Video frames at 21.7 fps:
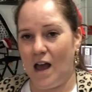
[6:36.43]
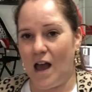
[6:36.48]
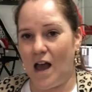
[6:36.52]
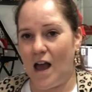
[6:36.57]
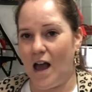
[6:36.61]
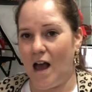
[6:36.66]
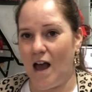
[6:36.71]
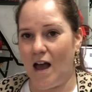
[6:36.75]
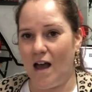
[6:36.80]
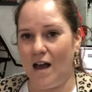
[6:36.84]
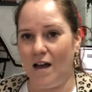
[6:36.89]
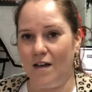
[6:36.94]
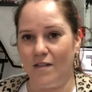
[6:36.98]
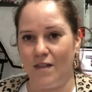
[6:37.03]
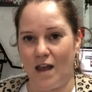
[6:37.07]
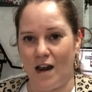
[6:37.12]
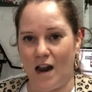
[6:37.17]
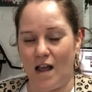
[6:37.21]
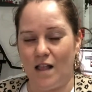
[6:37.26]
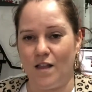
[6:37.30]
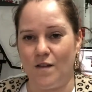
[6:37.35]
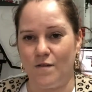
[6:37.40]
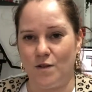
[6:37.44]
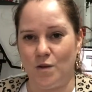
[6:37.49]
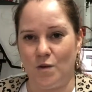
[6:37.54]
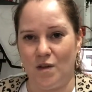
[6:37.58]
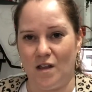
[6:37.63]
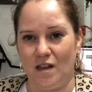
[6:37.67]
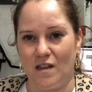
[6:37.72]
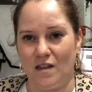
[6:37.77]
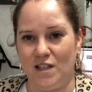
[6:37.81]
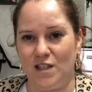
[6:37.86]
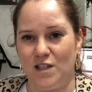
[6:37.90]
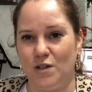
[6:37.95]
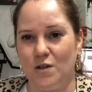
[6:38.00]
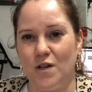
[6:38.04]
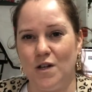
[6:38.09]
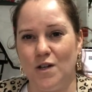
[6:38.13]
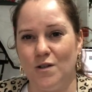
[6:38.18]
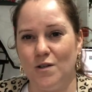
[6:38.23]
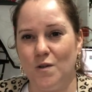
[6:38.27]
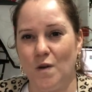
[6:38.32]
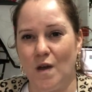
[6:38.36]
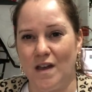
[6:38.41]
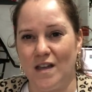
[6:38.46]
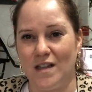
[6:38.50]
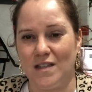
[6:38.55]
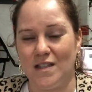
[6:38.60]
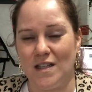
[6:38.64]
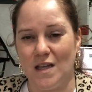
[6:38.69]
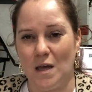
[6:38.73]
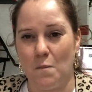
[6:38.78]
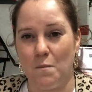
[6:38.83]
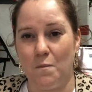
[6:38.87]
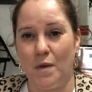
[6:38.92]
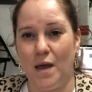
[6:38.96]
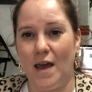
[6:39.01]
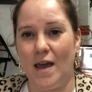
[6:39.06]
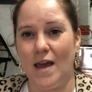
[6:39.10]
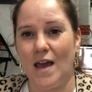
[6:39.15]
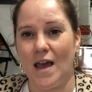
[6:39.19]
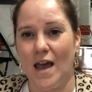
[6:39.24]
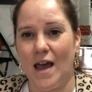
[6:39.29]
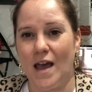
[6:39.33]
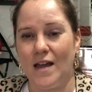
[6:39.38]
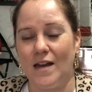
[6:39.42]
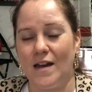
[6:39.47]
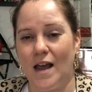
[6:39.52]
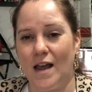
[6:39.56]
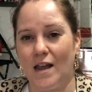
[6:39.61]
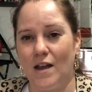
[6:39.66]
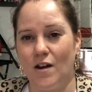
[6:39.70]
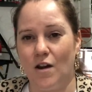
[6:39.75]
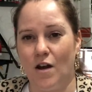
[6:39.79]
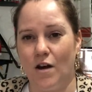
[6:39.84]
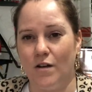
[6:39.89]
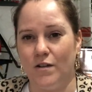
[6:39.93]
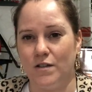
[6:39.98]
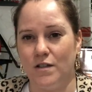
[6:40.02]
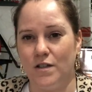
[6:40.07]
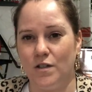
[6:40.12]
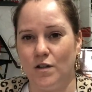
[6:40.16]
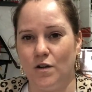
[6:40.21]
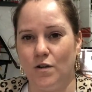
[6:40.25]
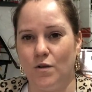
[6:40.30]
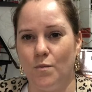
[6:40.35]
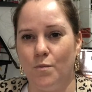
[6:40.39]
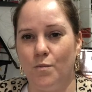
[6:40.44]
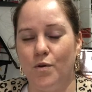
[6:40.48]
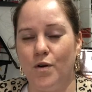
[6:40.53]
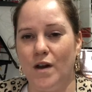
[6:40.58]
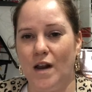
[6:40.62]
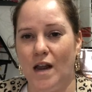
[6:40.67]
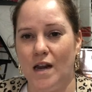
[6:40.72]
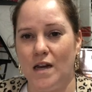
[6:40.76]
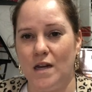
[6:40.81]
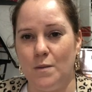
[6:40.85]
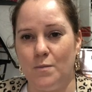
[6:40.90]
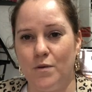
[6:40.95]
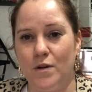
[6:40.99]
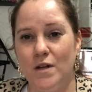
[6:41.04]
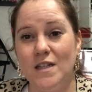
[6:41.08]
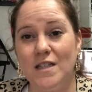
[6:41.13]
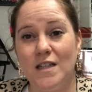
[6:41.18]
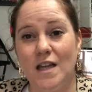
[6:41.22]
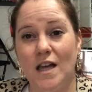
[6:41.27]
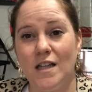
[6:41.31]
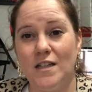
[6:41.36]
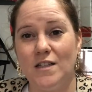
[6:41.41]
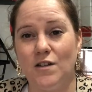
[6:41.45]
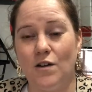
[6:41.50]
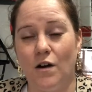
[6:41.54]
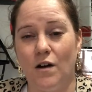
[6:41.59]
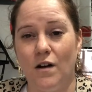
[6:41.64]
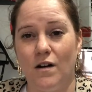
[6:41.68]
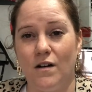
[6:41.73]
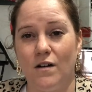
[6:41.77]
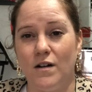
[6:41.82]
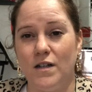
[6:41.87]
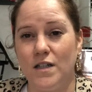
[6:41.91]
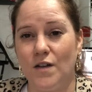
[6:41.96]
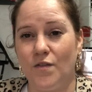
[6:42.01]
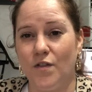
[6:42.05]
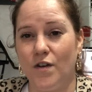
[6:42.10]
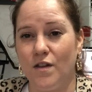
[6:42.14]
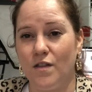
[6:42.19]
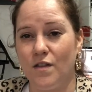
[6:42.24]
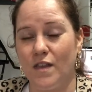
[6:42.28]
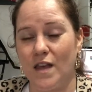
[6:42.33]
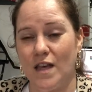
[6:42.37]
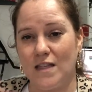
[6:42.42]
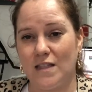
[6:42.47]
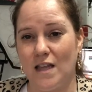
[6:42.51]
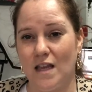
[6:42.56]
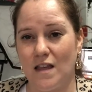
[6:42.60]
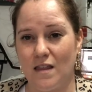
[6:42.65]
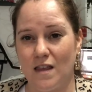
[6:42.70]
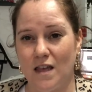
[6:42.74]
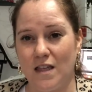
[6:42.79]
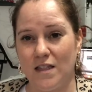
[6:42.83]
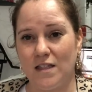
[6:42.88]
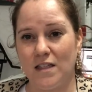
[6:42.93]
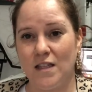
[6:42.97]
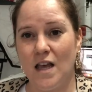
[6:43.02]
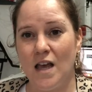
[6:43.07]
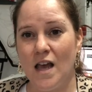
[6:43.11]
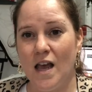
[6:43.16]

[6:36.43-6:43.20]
that I love doing at the studio, so I can see it big, and I can also put any presets or different things like this